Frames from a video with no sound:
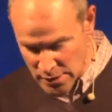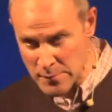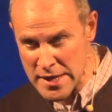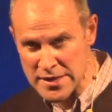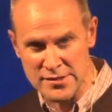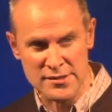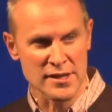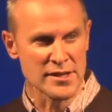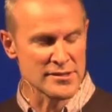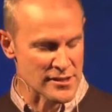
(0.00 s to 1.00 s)
what it means
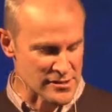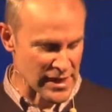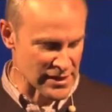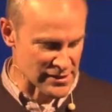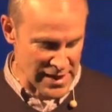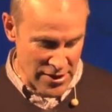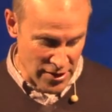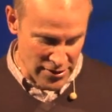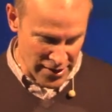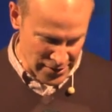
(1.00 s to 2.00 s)
to settle down,
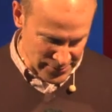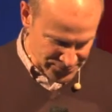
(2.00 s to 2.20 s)
I think.